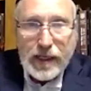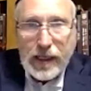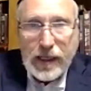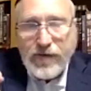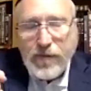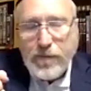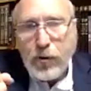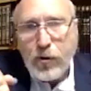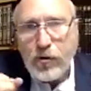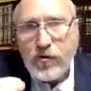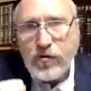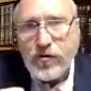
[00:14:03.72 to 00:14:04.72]
If a
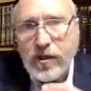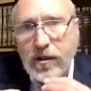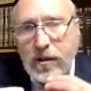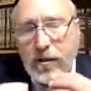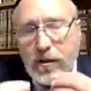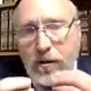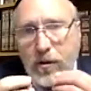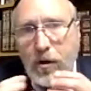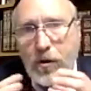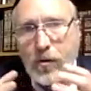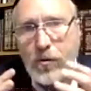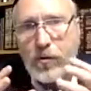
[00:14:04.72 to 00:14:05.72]
person
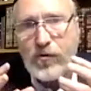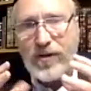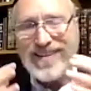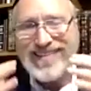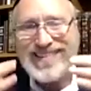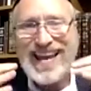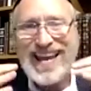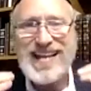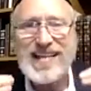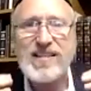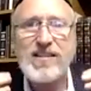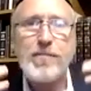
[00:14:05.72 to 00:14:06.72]
goes and
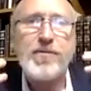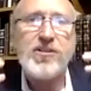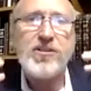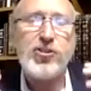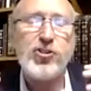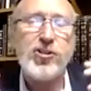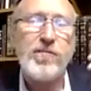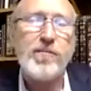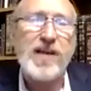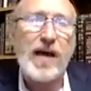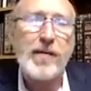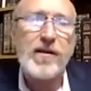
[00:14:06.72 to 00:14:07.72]
takes the position of
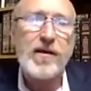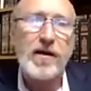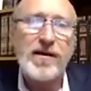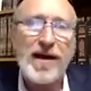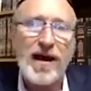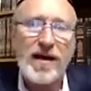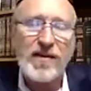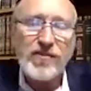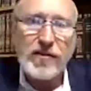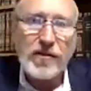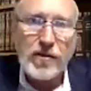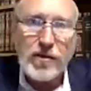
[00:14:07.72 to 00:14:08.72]
becoming a
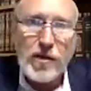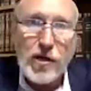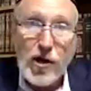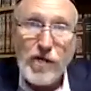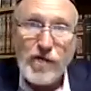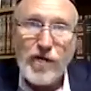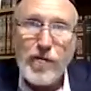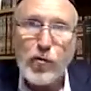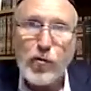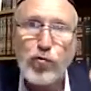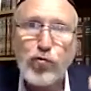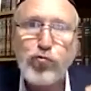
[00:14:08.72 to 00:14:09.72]
Nazir from
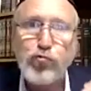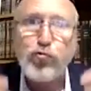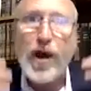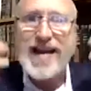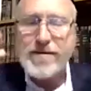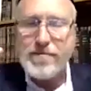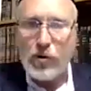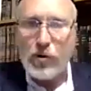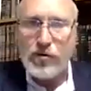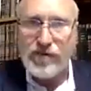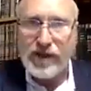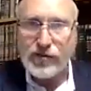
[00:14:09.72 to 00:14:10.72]
the right
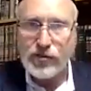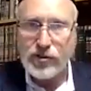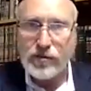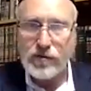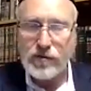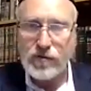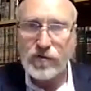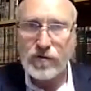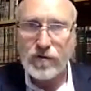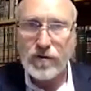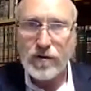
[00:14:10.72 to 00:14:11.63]
motivations,